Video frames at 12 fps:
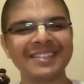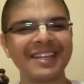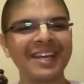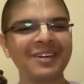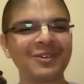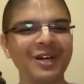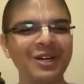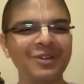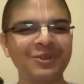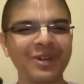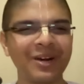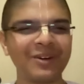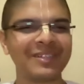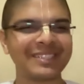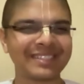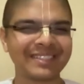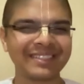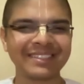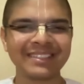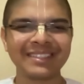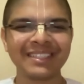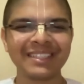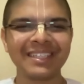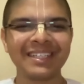staying 24 hours.
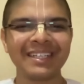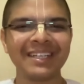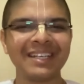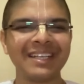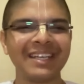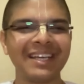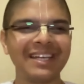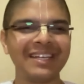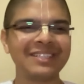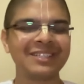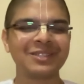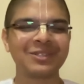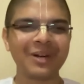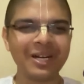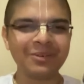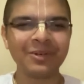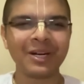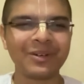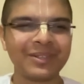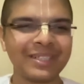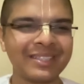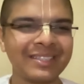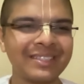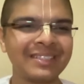Here is 24
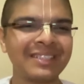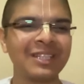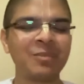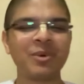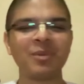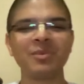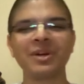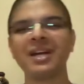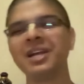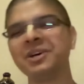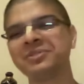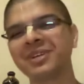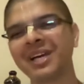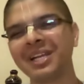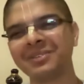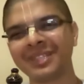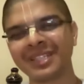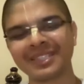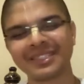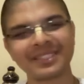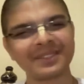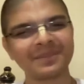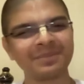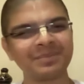hours, the propaganda of Kali with
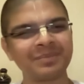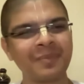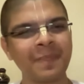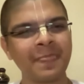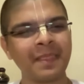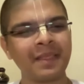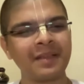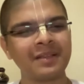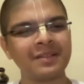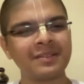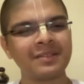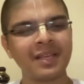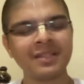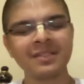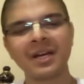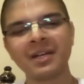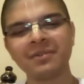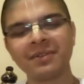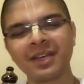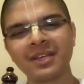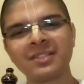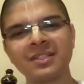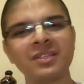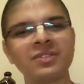us. Sense
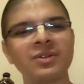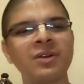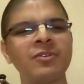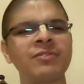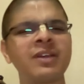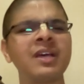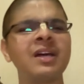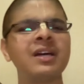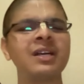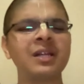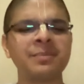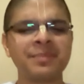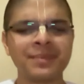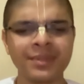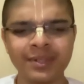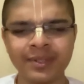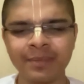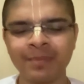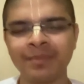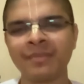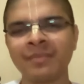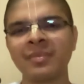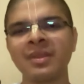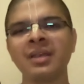gratification is on our fingertips.
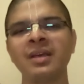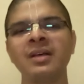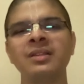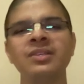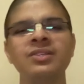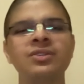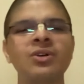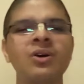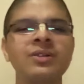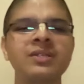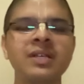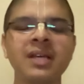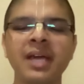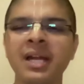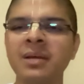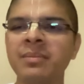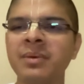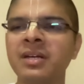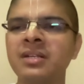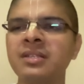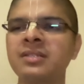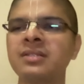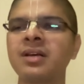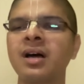These toxic
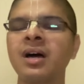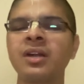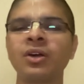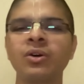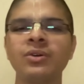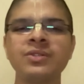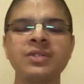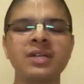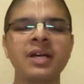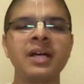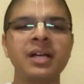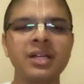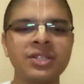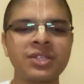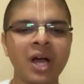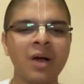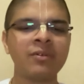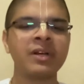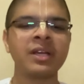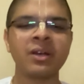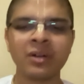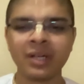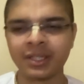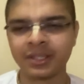elements are constantly showering
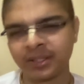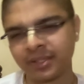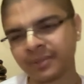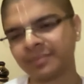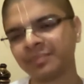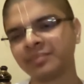on us.